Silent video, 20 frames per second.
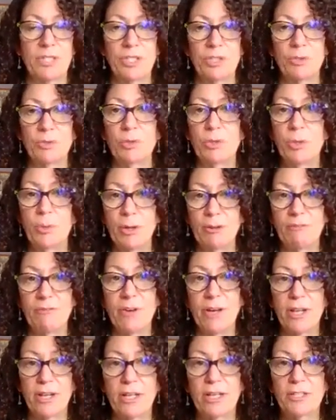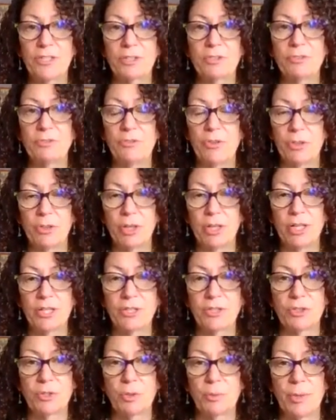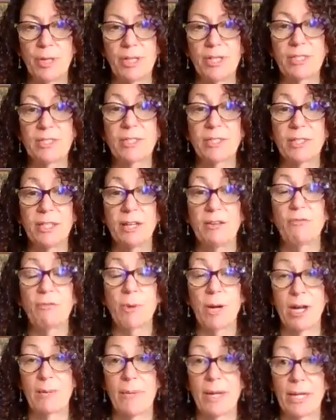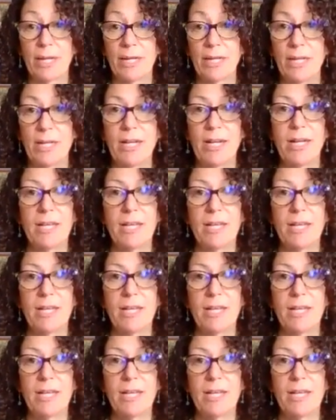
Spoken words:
Children who have phonological awareness love rhyming.